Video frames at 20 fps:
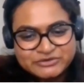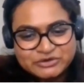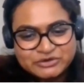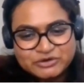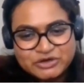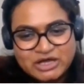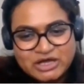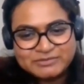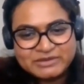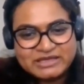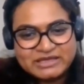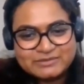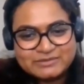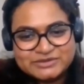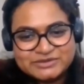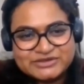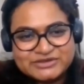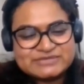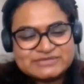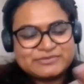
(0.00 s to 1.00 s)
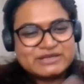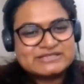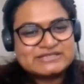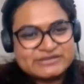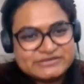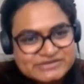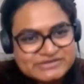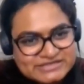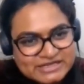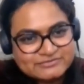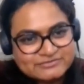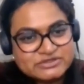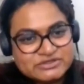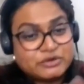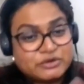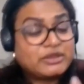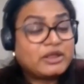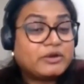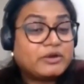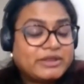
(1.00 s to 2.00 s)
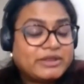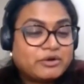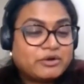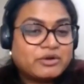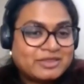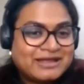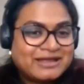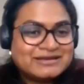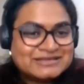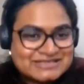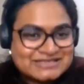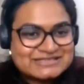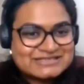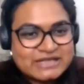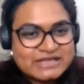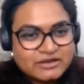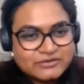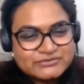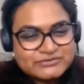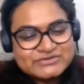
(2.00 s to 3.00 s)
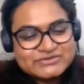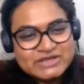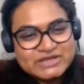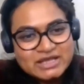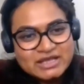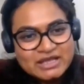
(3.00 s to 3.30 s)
not being able to express their selves, their authentic selves.